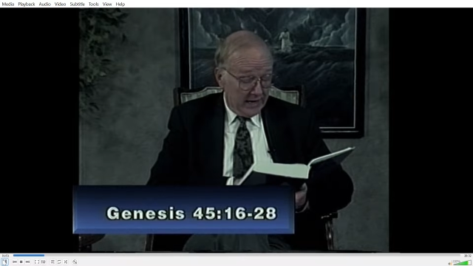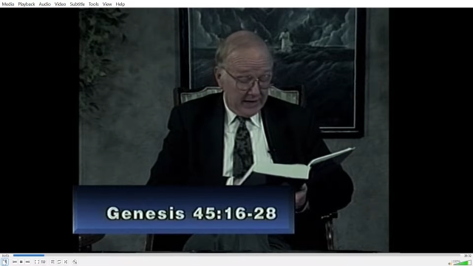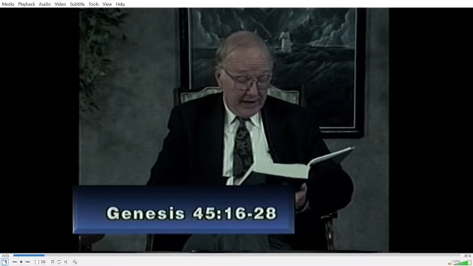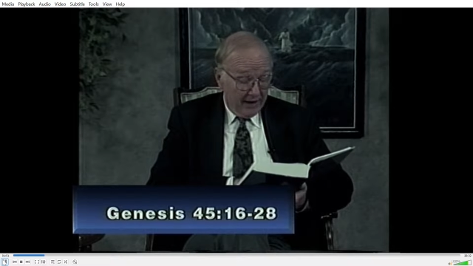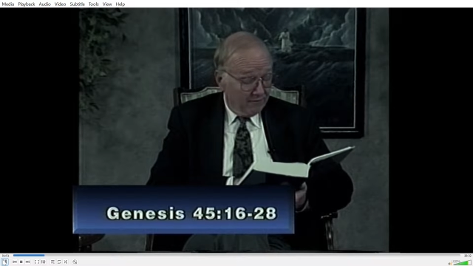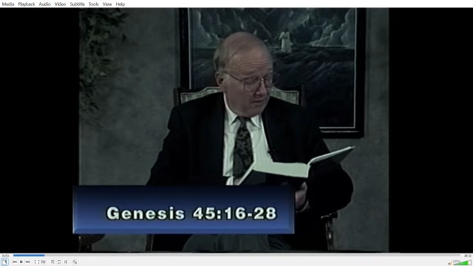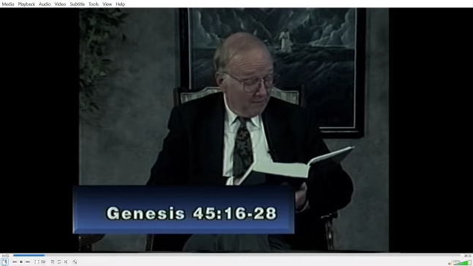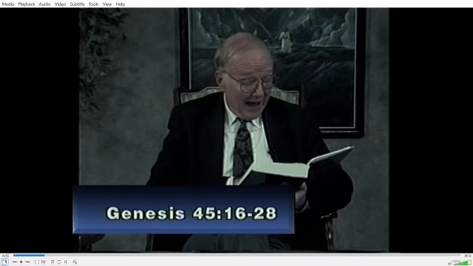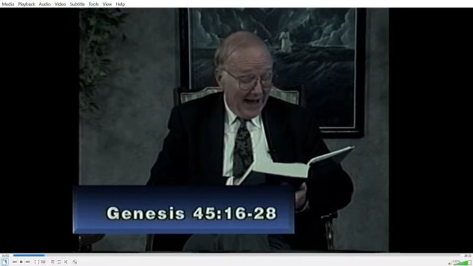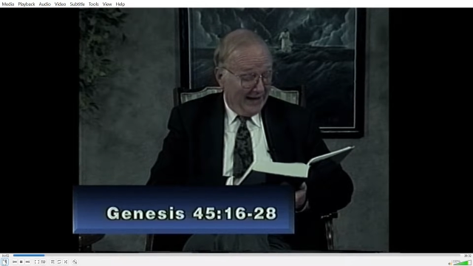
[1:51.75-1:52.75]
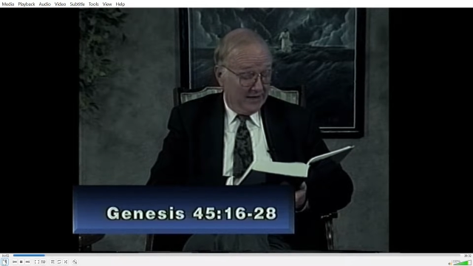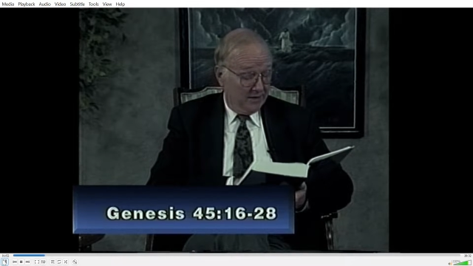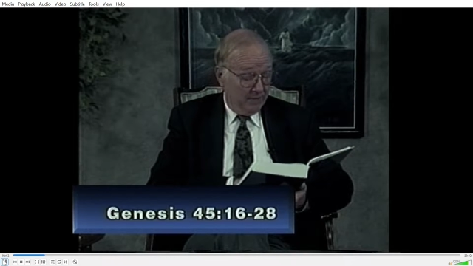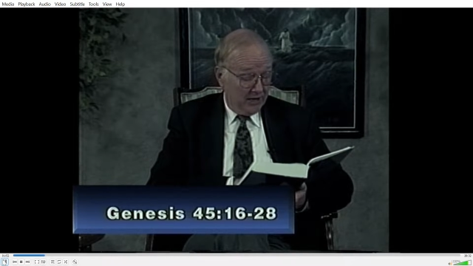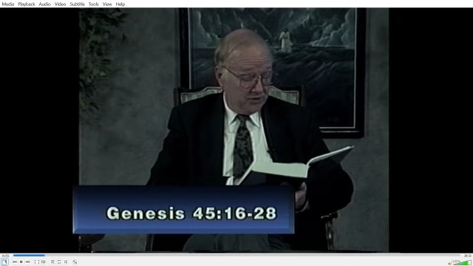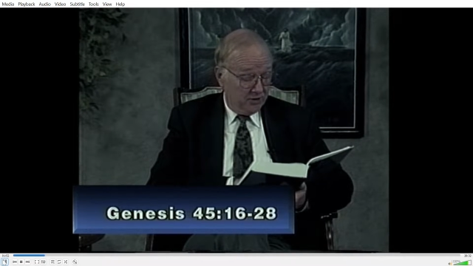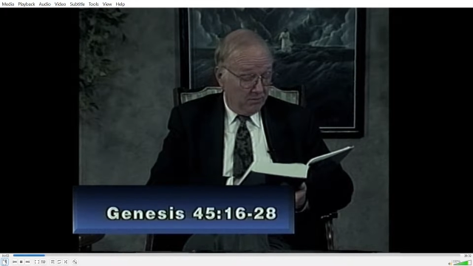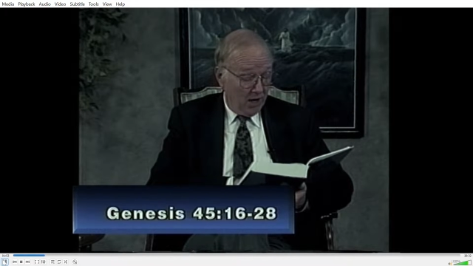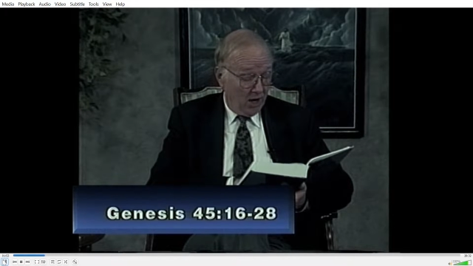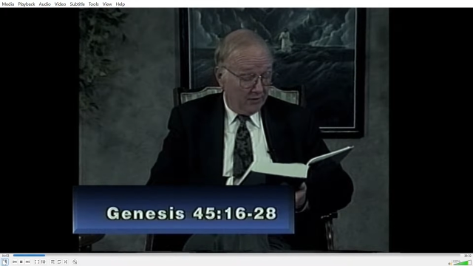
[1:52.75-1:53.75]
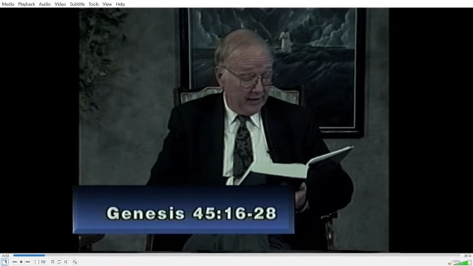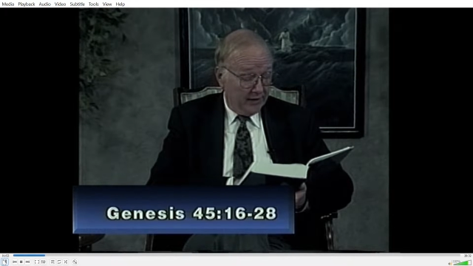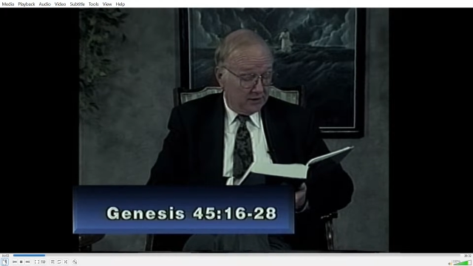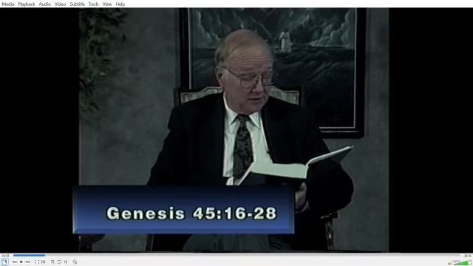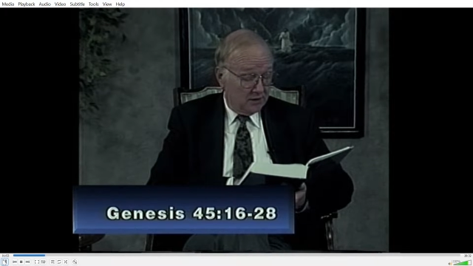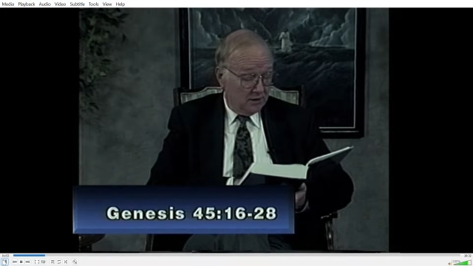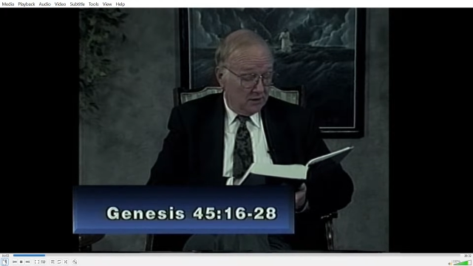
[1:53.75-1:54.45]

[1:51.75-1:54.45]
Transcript: Never mind about your belongings,